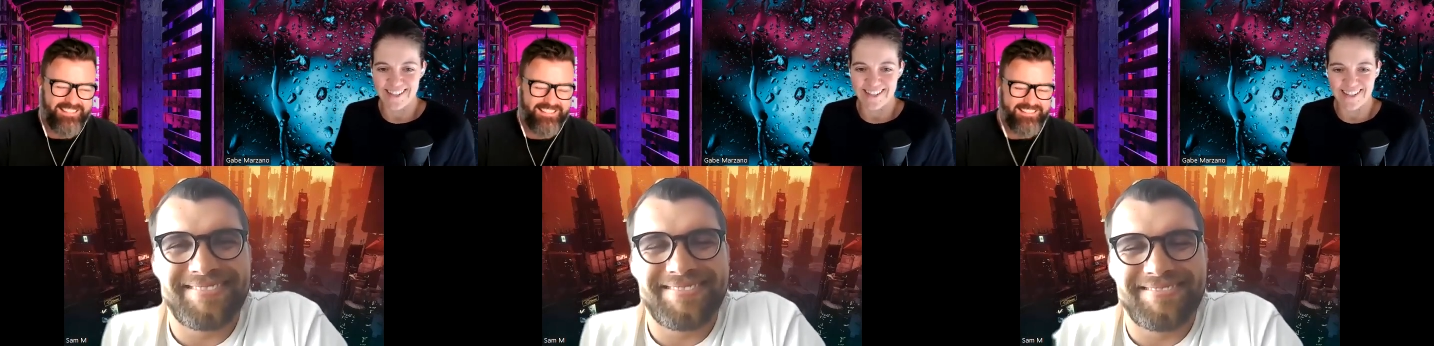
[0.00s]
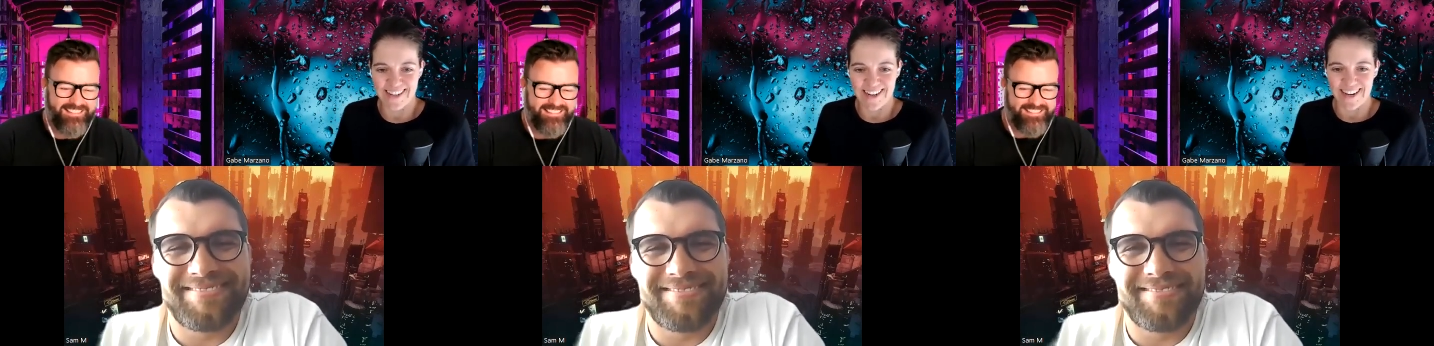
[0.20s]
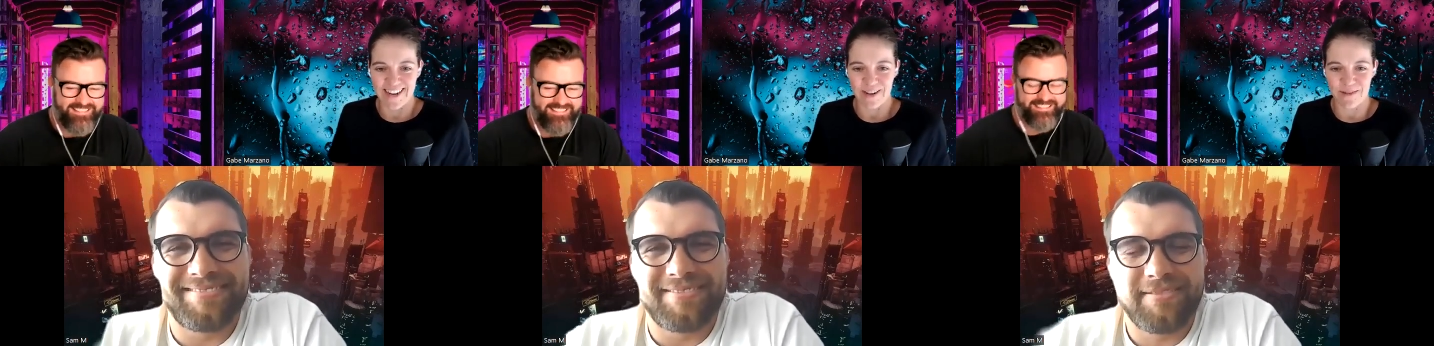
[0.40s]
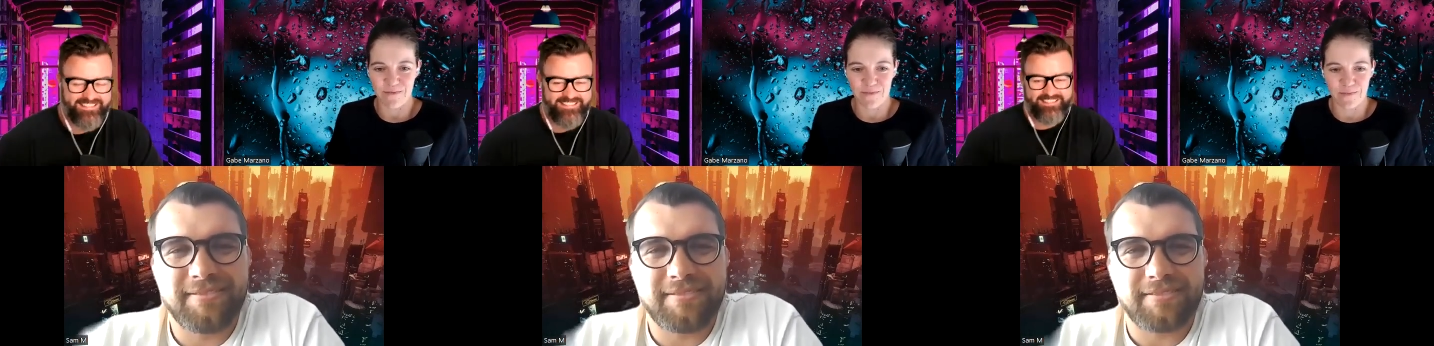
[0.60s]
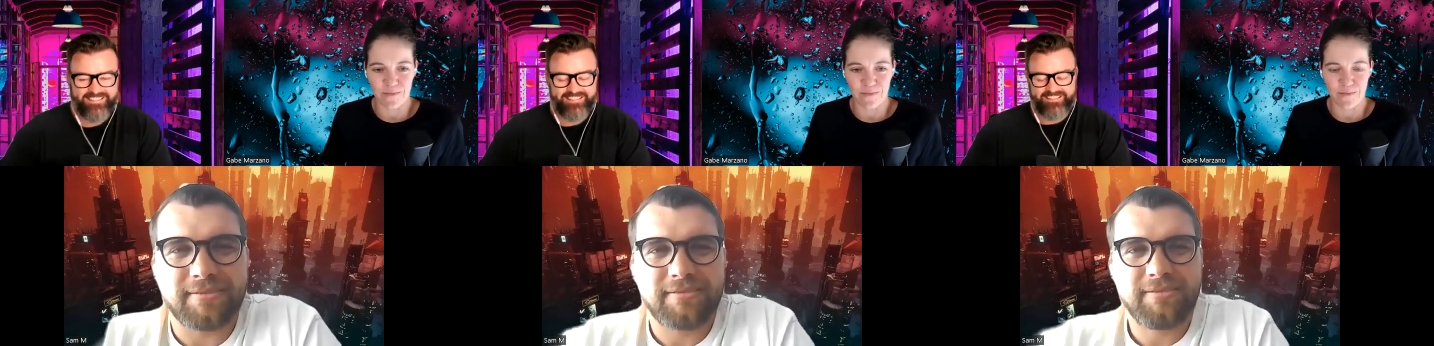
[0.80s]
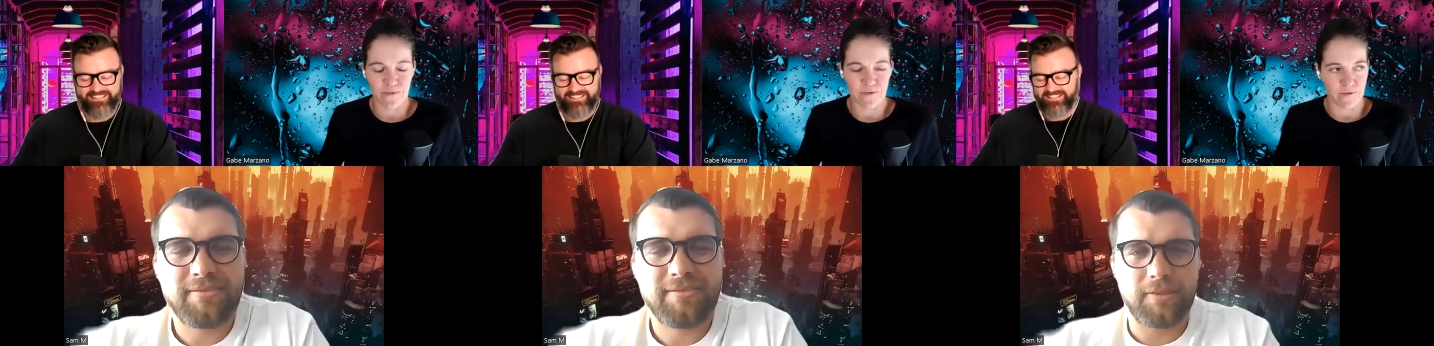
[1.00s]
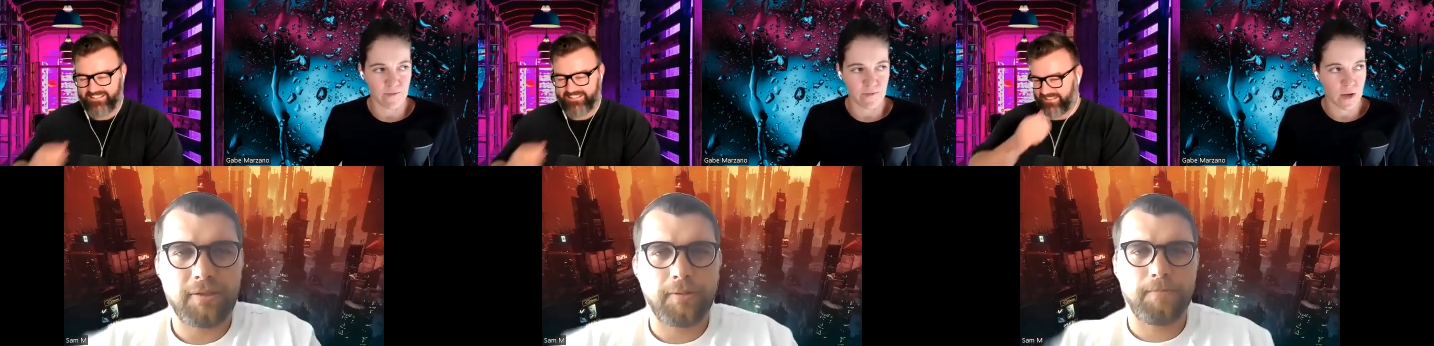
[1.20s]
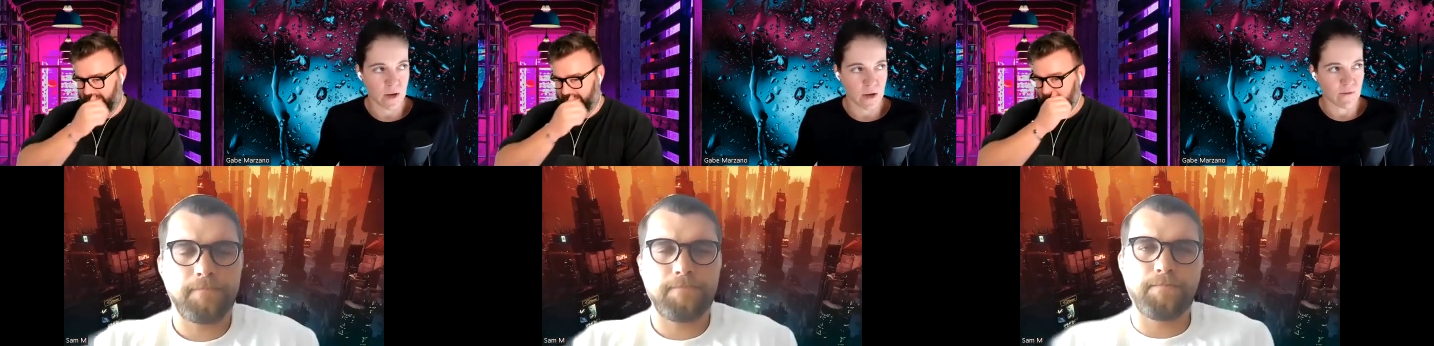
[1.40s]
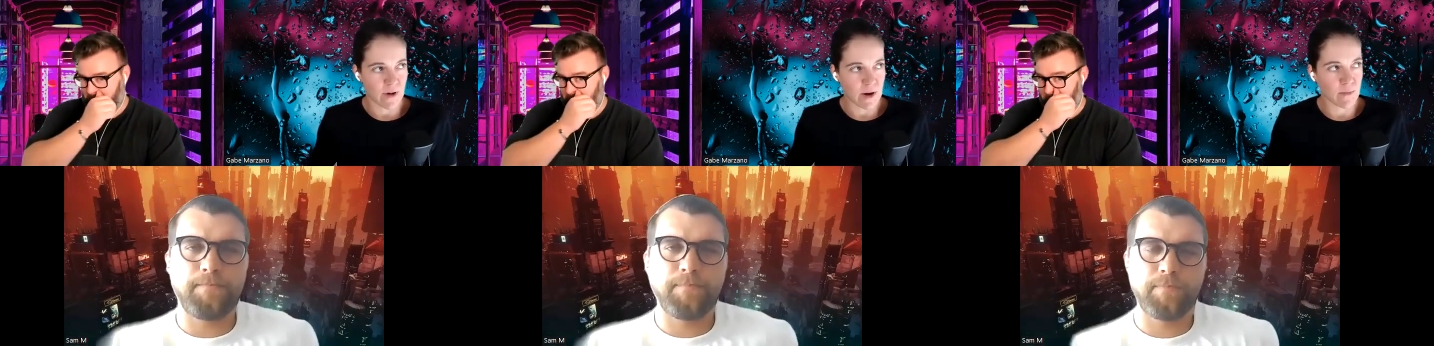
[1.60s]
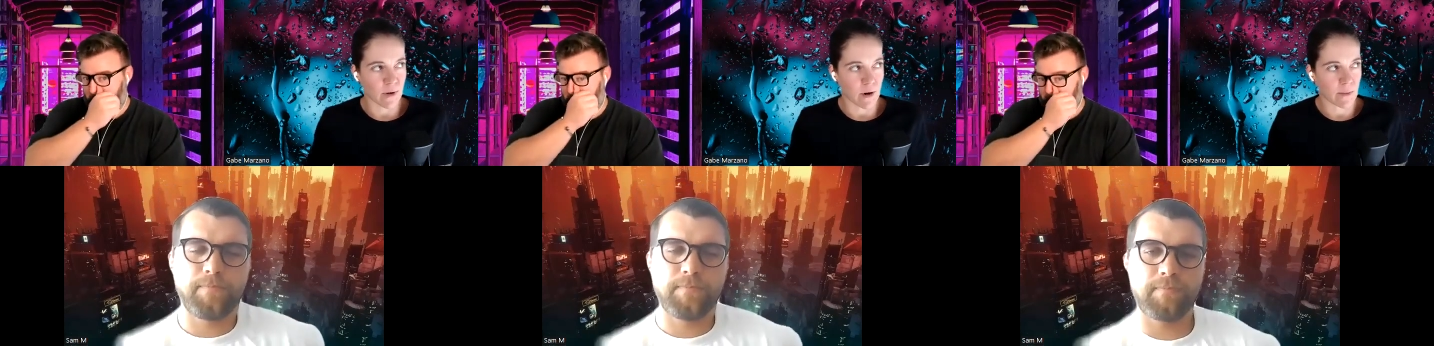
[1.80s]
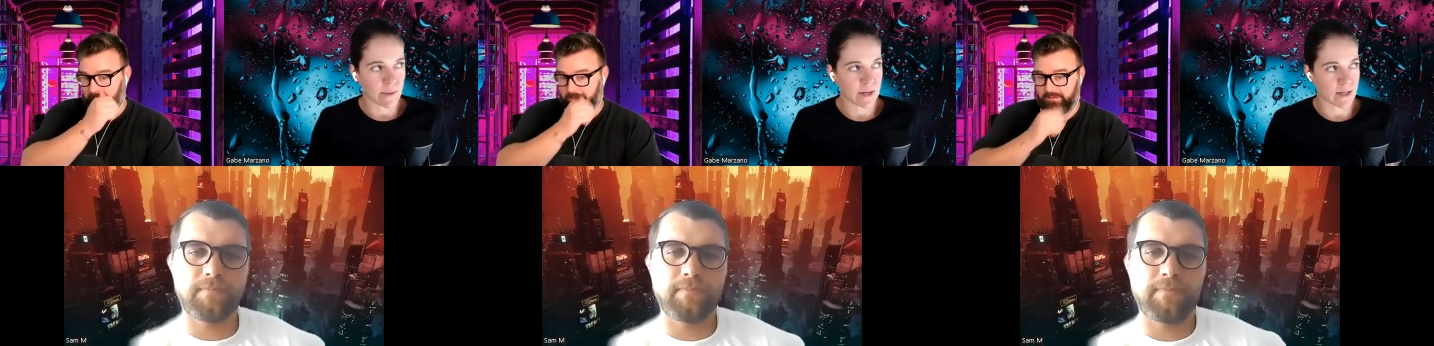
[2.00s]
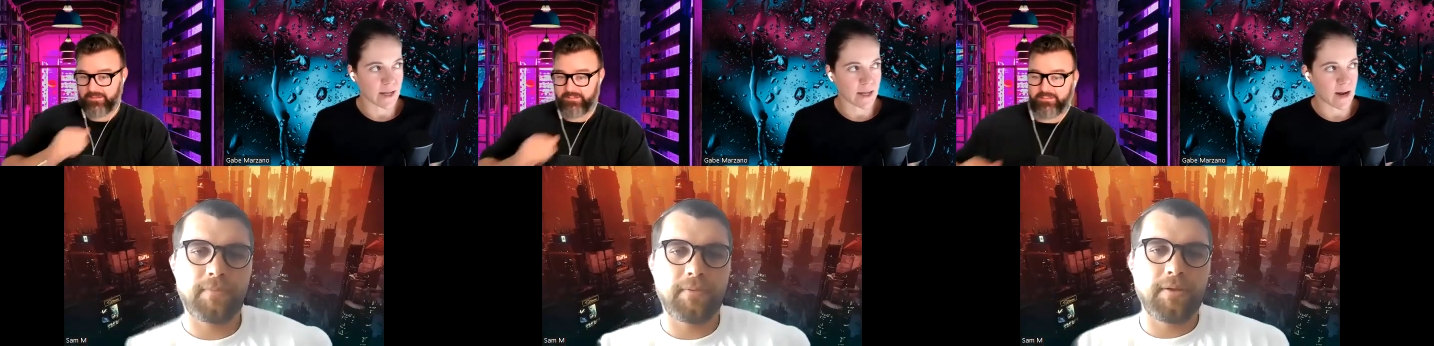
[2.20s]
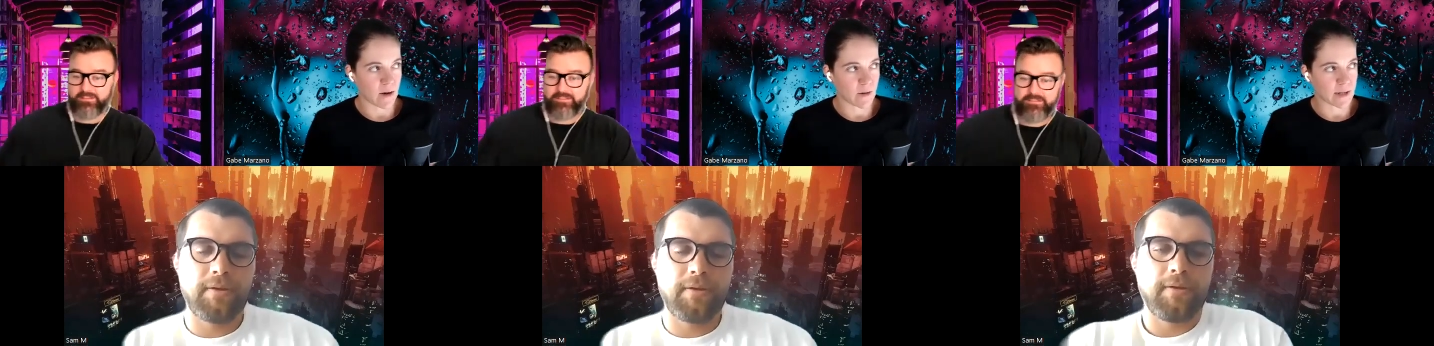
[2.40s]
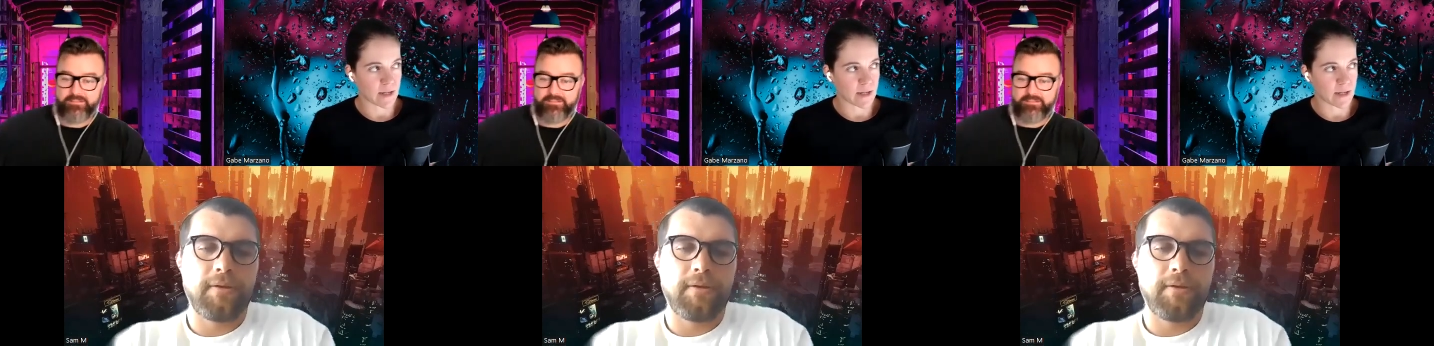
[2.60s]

Speaker 1: He's uh, very prominently, I